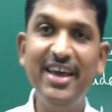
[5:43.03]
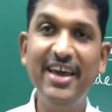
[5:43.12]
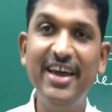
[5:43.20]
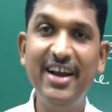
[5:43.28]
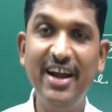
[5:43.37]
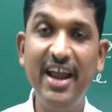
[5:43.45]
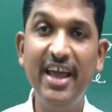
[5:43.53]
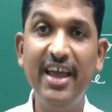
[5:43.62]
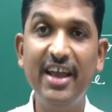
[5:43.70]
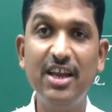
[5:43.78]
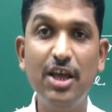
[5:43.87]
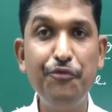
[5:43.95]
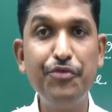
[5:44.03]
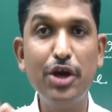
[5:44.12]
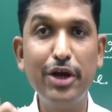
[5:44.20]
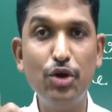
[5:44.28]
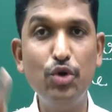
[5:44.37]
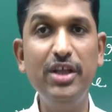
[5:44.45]
again and again, if you are
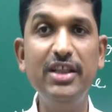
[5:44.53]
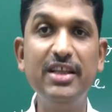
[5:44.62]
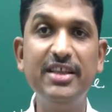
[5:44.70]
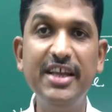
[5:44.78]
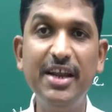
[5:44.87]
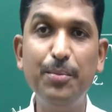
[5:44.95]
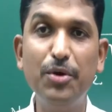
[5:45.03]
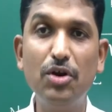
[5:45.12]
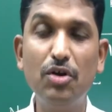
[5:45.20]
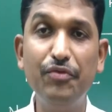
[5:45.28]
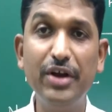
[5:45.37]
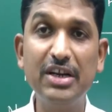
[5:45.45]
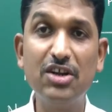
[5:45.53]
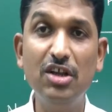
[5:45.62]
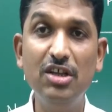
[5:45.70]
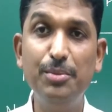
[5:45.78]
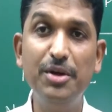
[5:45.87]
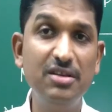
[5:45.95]
good in the theory part of vector algebra,